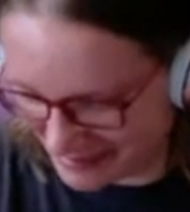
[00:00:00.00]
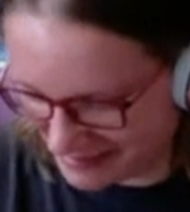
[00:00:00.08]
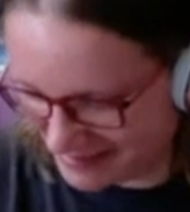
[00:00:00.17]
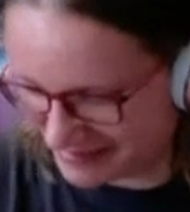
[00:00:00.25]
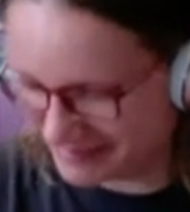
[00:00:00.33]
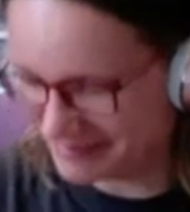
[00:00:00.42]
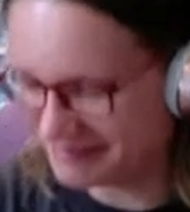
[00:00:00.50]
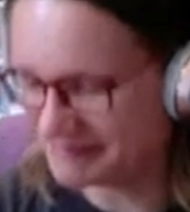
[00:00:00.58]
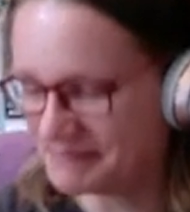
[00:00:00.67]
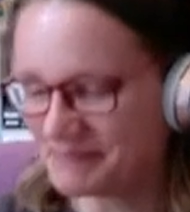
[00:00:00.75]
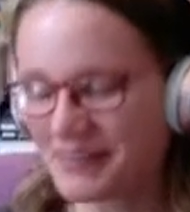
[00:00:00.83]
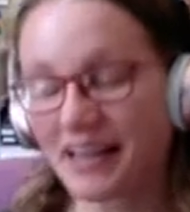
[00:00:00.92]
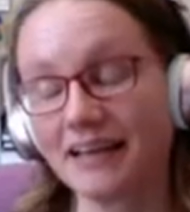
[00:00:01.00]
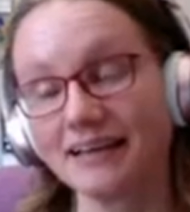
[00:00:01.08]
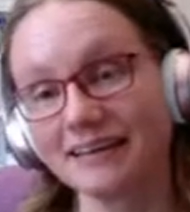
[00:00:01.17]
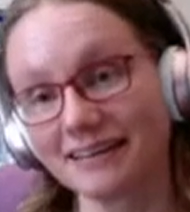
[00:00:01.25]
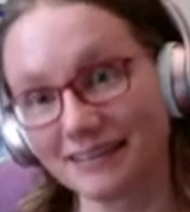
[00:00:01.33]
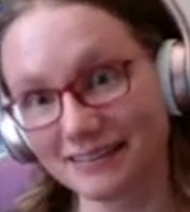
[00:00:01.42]
Every other birthday is
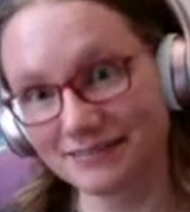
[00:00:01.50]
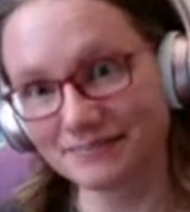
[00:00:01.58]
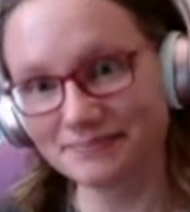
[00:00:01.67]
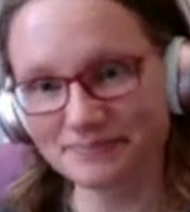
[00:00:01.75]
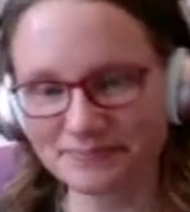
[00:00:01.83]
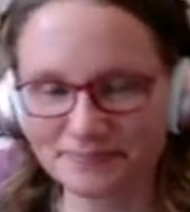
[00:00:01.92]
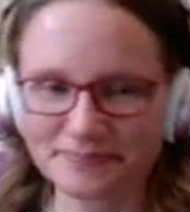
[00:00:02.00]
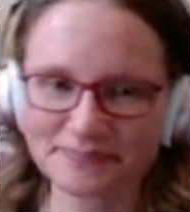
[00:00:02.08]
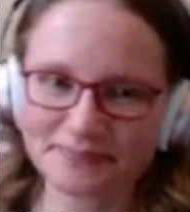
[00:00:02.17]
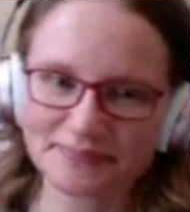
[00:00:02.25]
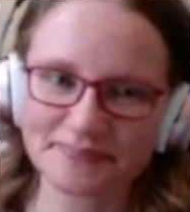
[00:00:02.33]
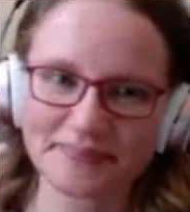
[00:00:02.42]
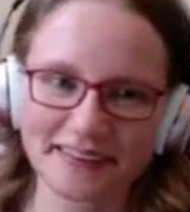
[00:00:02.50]
special until 22.